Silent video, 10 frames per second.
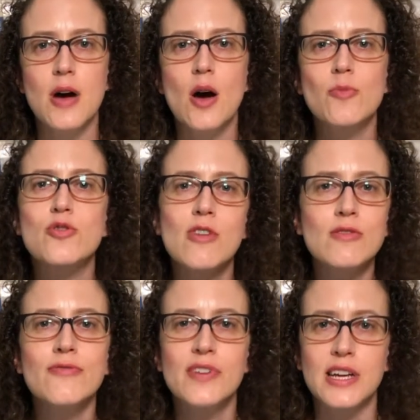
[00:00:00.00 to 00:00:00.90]

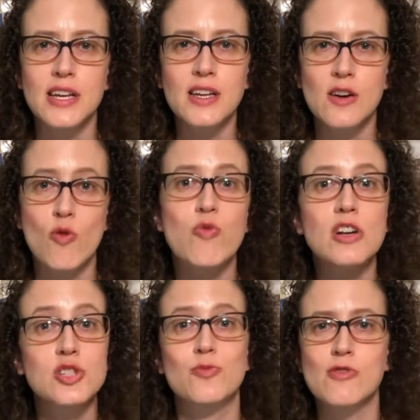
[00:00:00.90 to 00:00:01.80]
pornography or
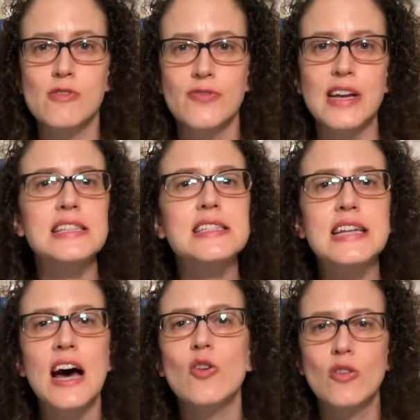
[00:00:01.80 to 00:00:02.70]
watching pornography, it's
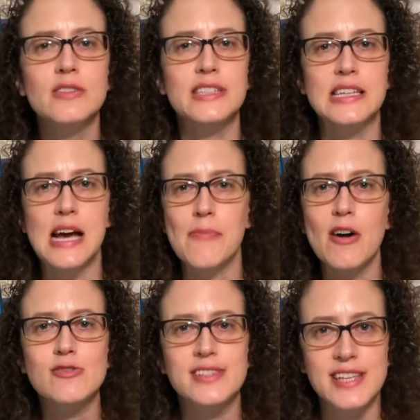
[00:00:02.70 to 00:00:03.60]
not only
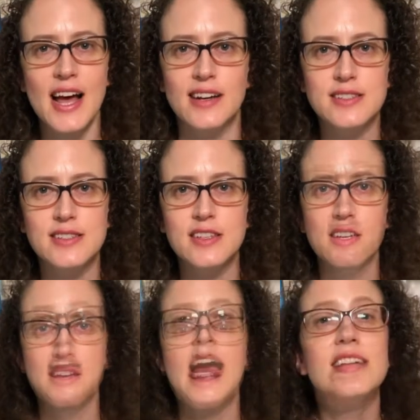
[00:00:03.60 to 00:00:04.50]
about sex.
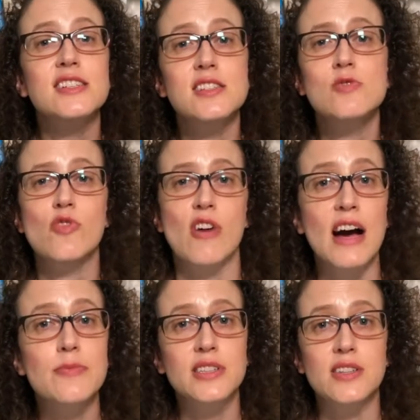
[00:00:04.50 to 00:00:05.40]
And this is where I
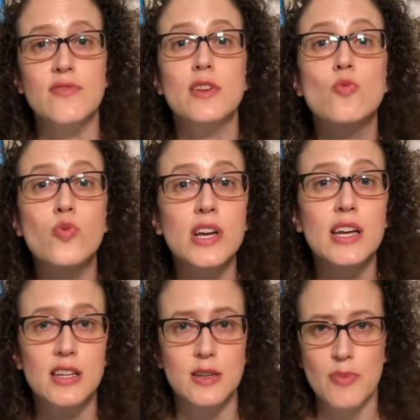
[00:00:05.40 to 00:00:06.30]
believe that we,
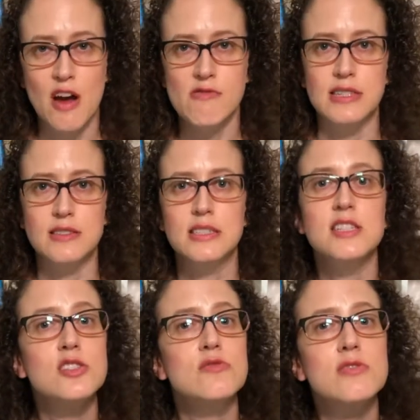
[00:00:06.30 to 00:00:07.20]
the parents,
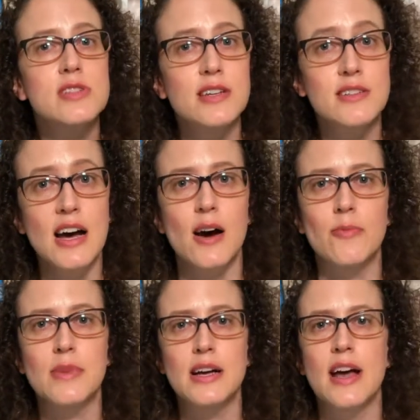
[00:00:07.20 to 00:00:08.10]
needs to stand up
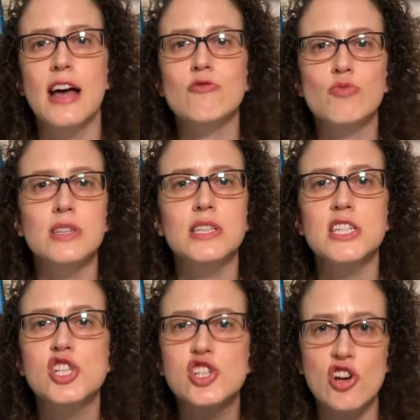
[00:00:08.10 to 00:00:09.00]
and really
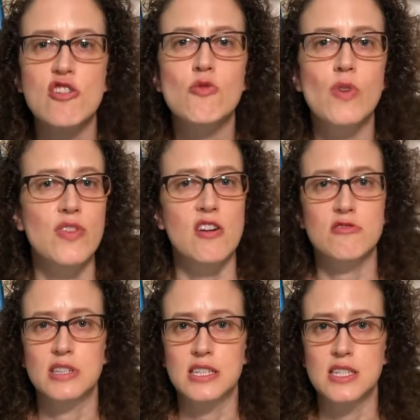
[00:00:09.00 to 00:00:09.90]
share with our
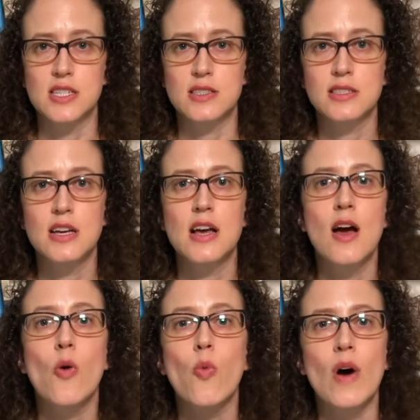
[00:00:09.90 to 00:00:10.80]
teens
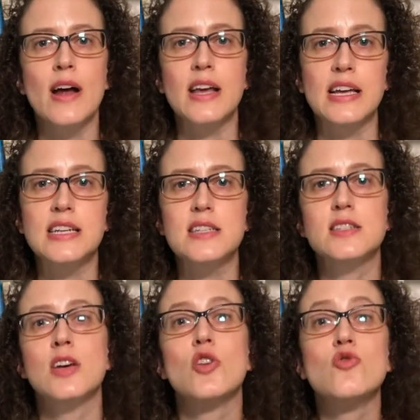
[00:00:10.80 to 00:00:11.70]
what is
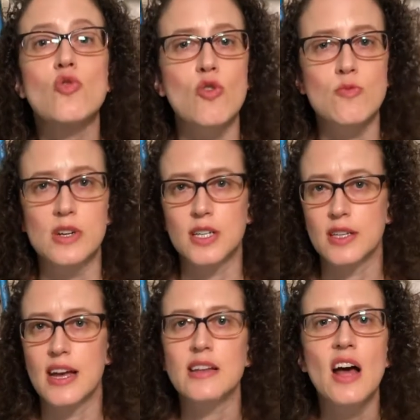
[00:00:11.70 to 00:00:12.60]
normal
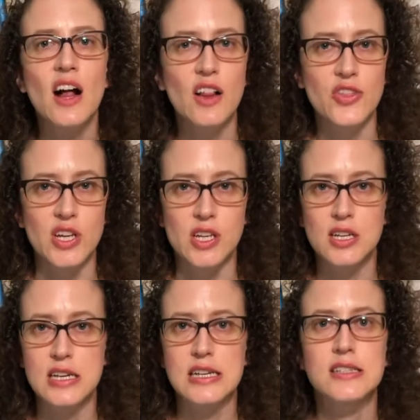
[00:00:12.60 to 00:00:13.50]
and healthy
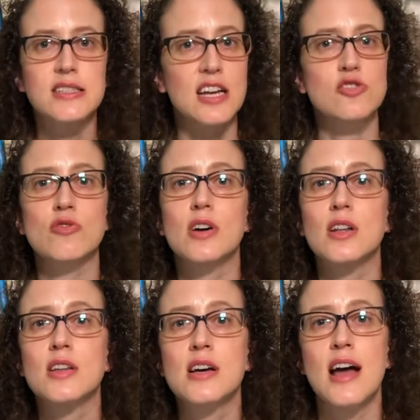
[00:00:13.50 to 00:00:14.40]
sexual
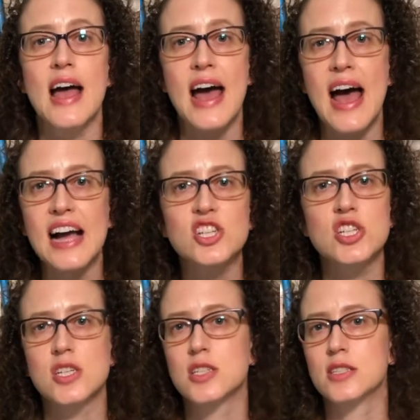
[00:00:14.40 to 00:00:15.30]

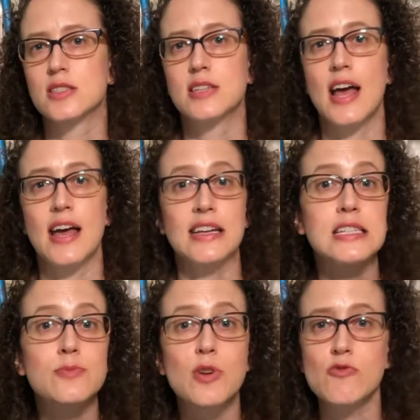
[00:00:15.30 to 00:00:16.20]
actions and
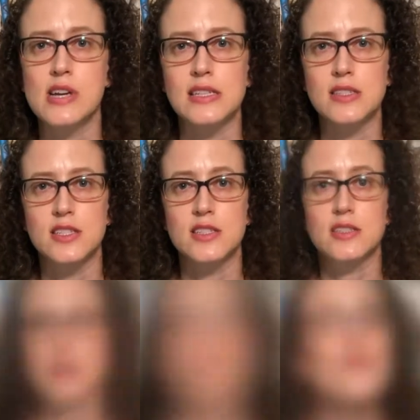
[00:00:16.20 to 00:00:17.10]
experiences.
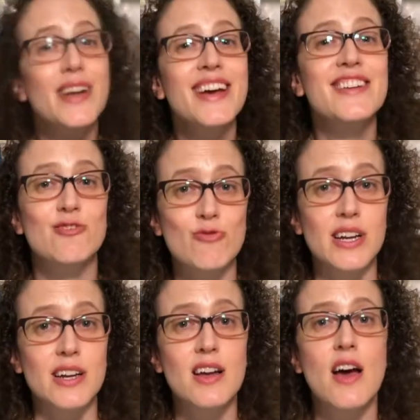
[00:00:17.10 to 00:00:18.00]
We can
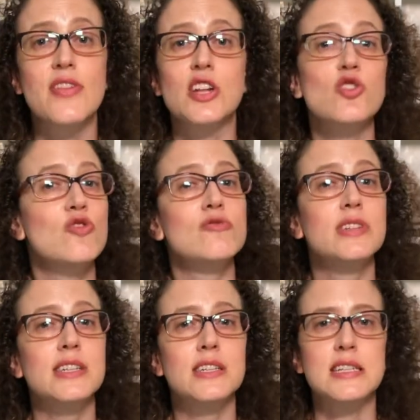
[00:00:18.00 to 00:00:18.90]
agree that your
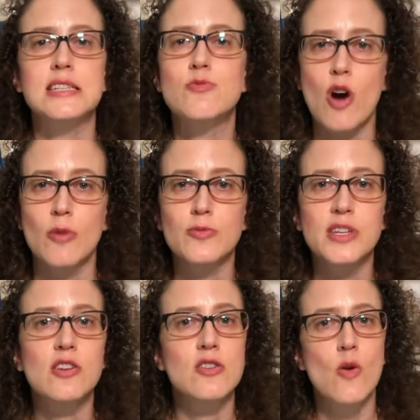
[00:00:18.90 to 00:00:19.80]
teen is probably
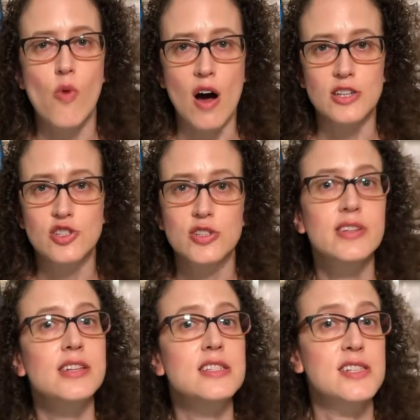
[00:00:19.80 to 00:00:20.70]
gonna watch
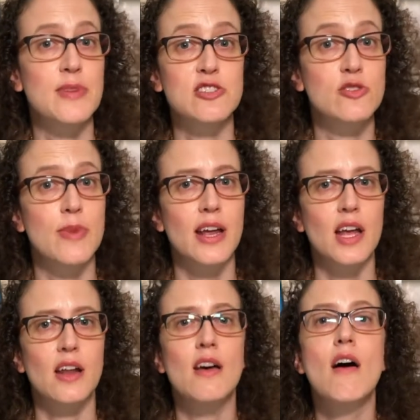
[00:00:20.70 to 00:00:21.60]
teens masturbating
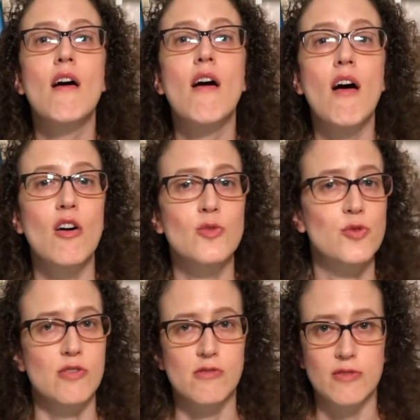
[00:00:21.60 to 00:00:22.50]
on
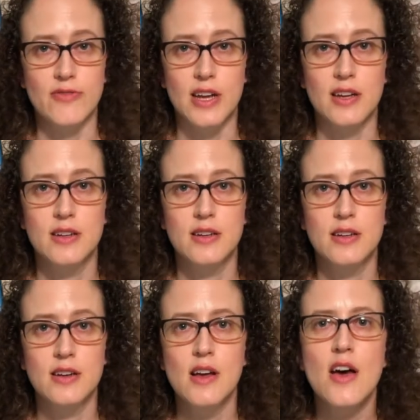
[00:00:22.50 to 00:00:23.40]
pornography.
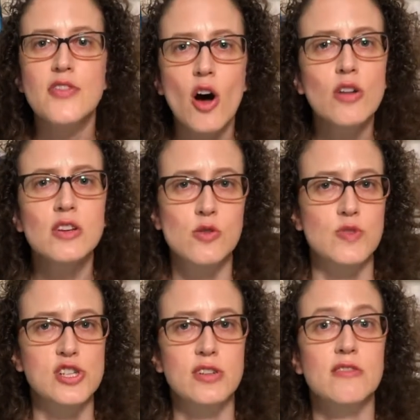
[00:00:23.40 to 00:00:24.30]
The only
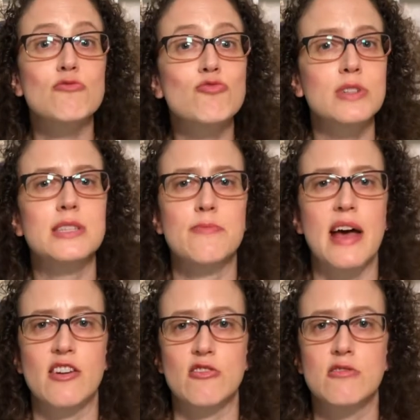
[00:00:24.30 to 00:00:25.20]
question that really
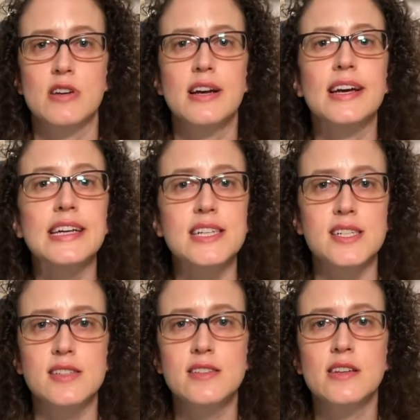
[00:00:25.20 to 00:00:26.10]
matters
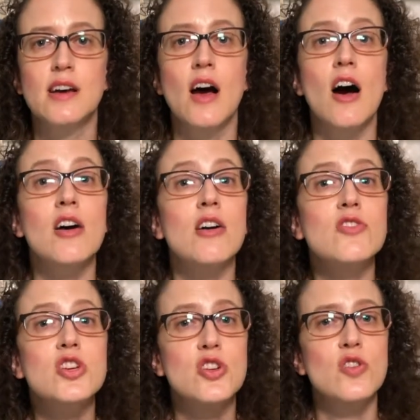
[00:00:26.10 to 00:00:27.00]
are
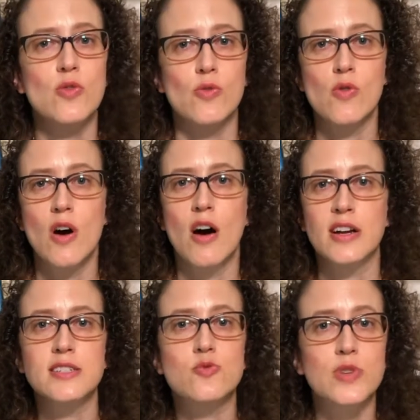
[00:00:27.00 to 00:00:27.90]
you
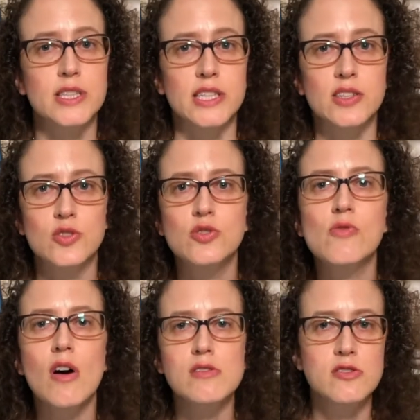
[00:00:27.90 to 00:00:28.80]
willing to
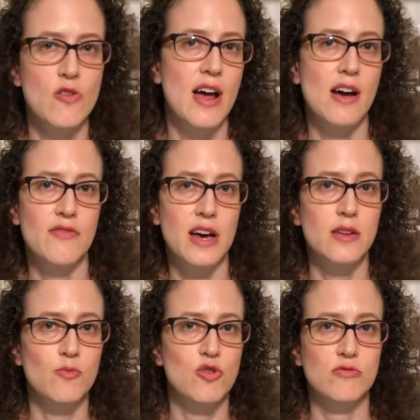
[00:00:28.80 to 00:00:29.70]
also have that important